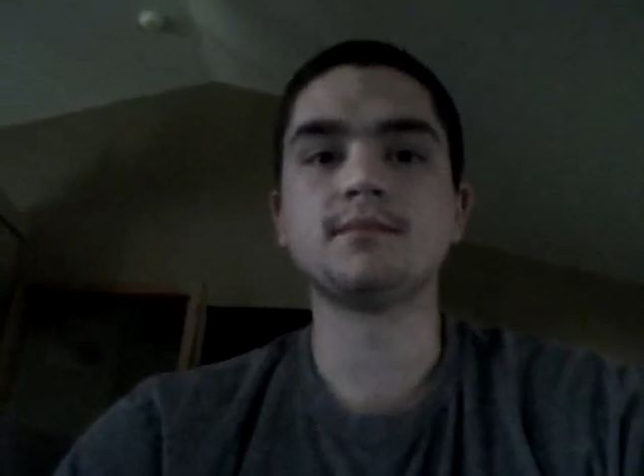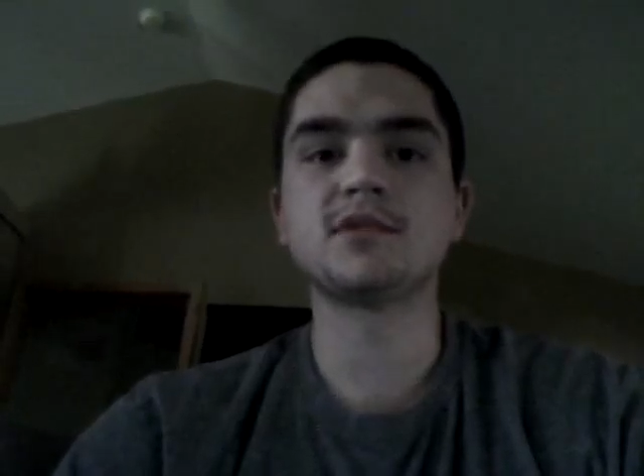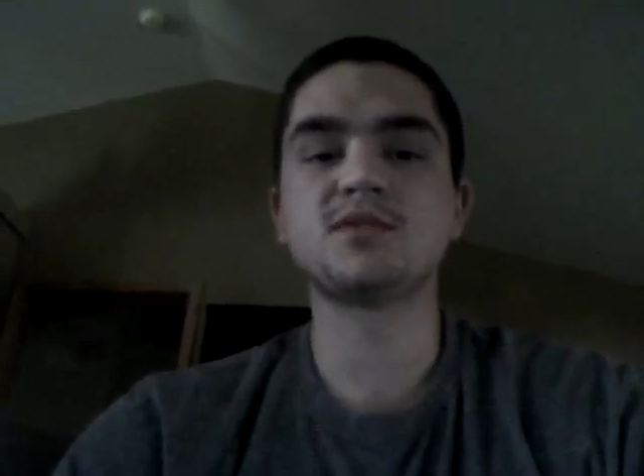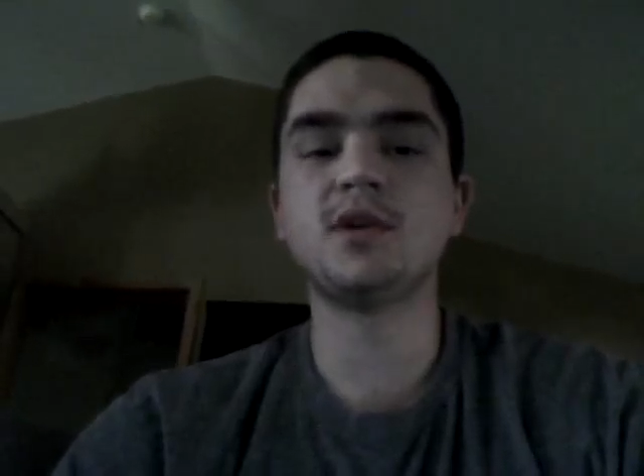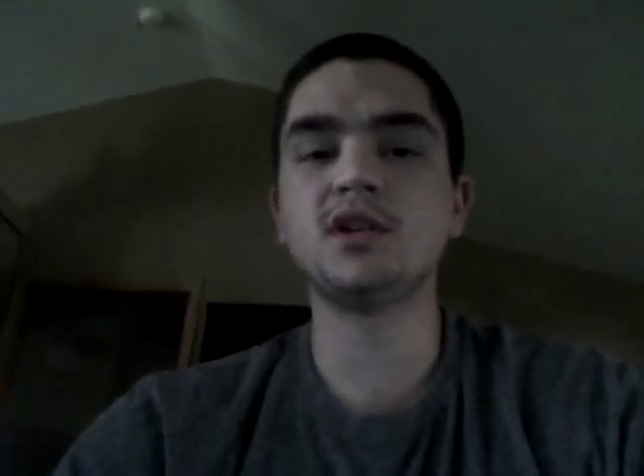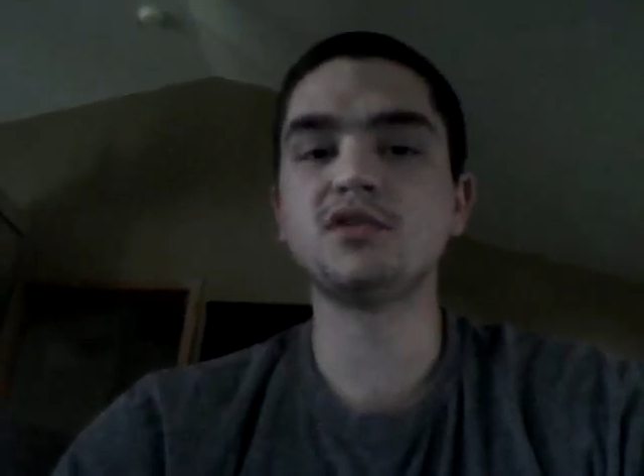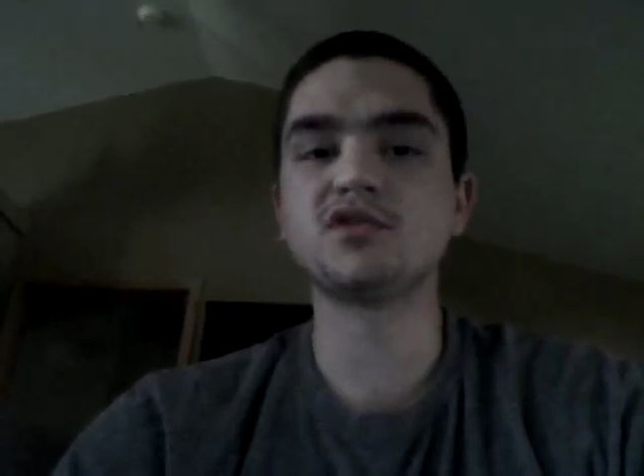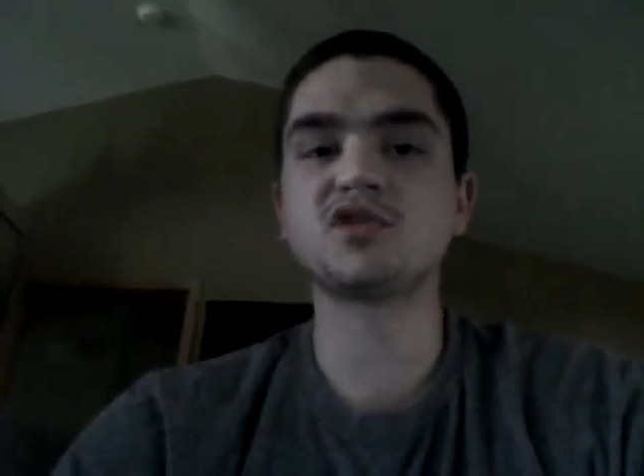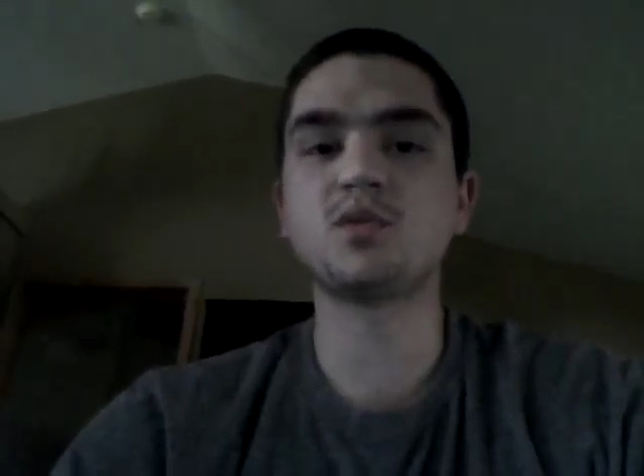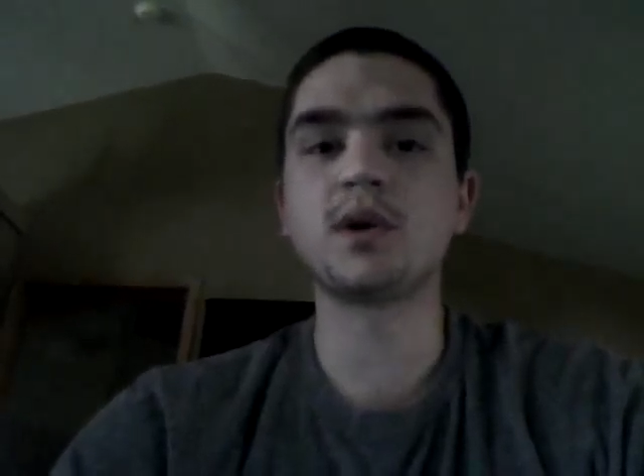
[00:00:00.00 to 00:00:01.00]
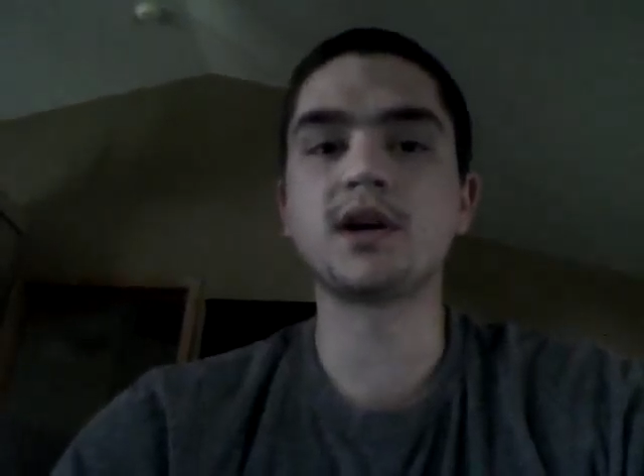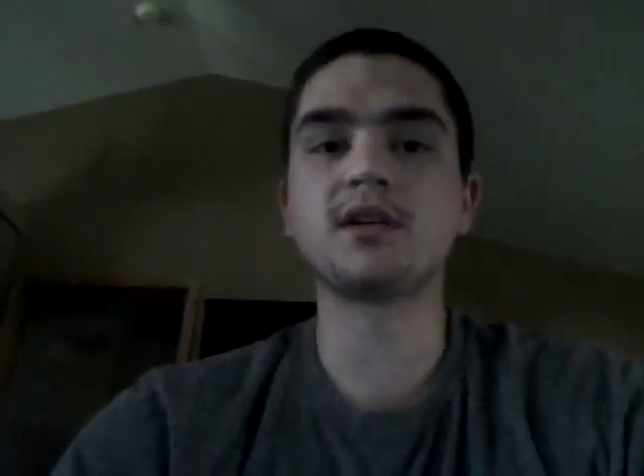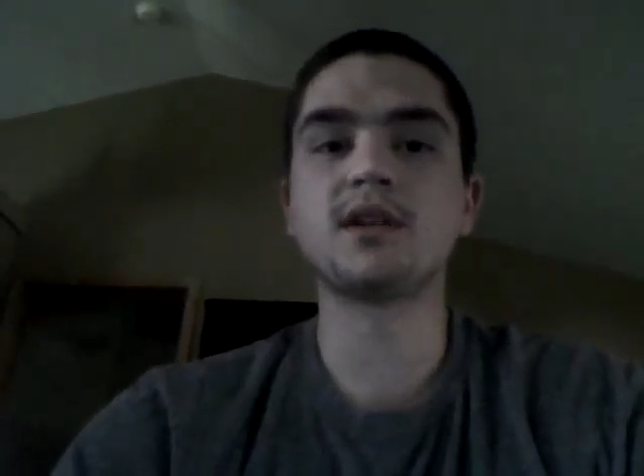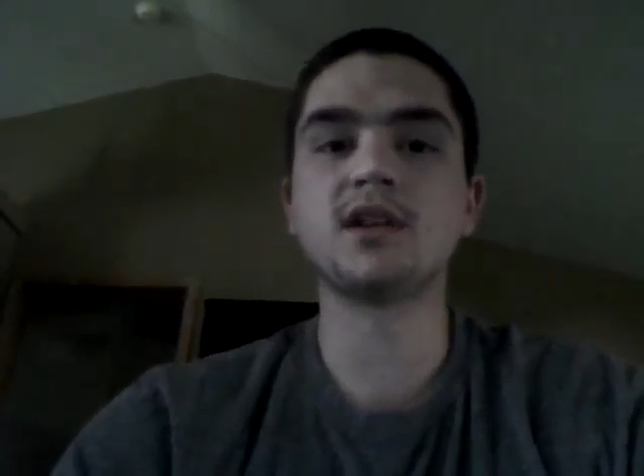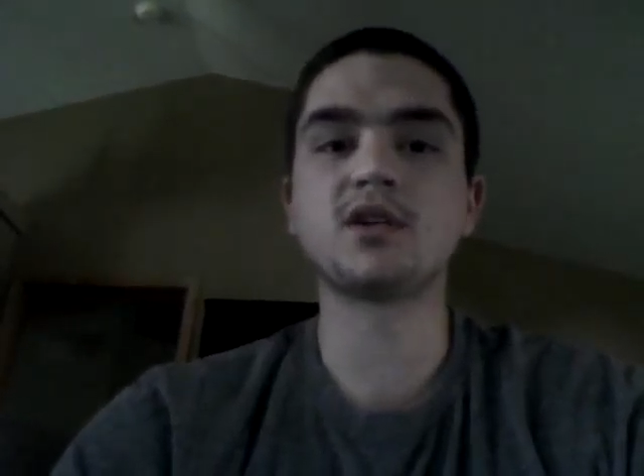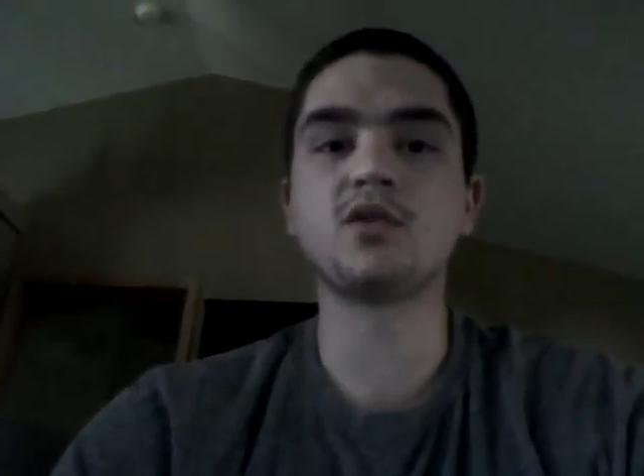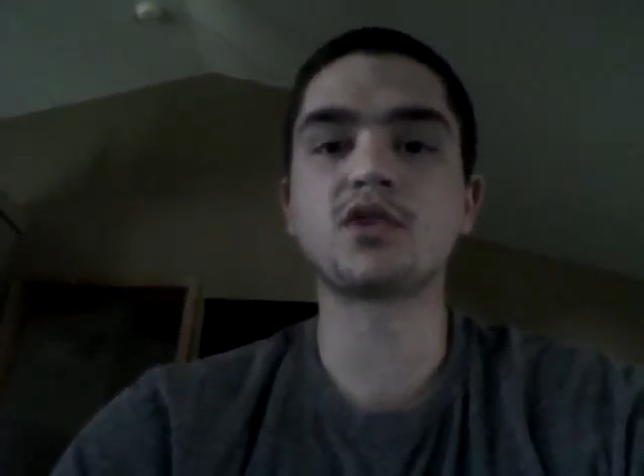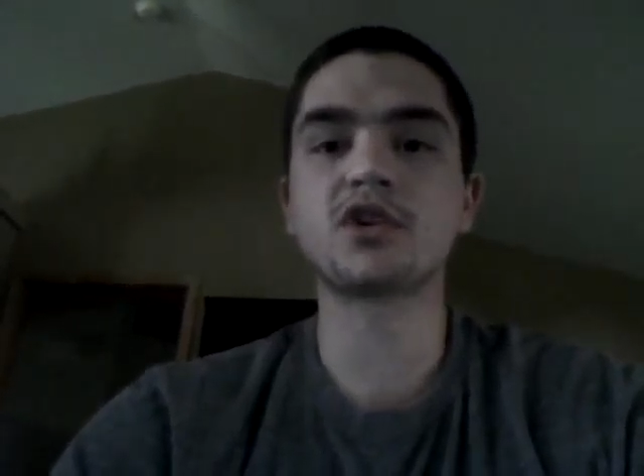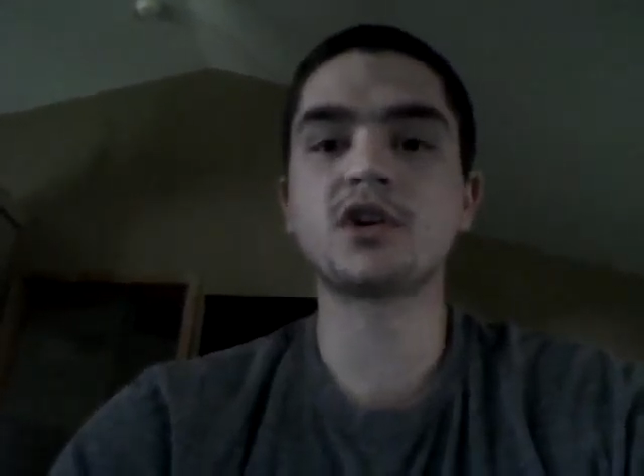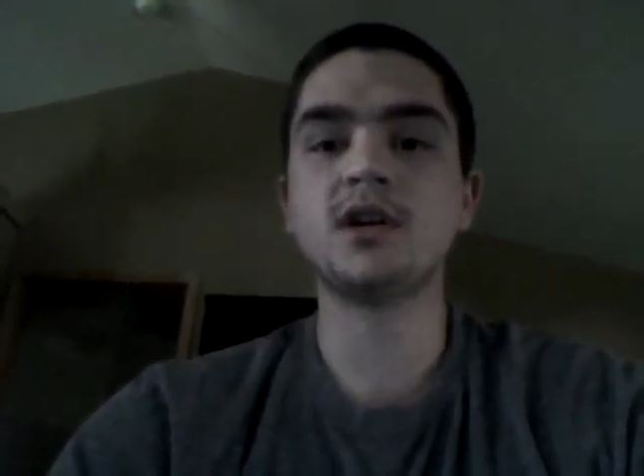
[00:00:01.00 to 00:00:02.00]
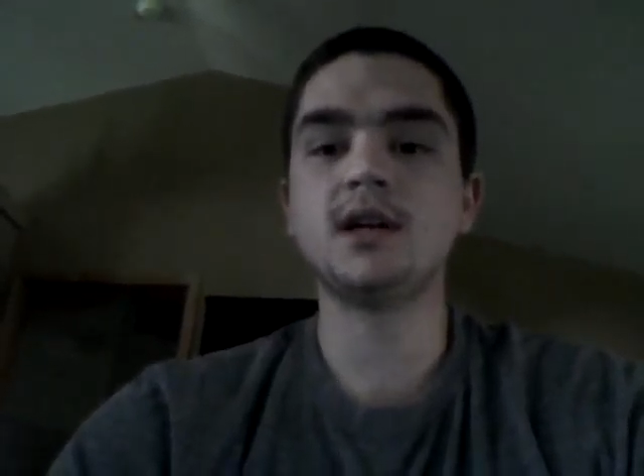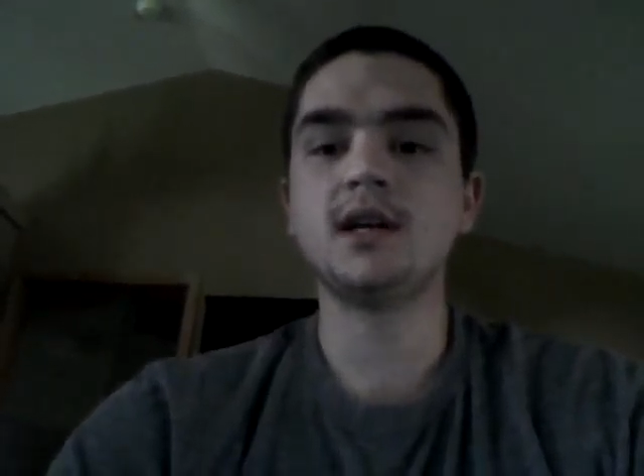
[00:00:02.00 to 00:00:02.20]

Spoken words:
small little square in the corner,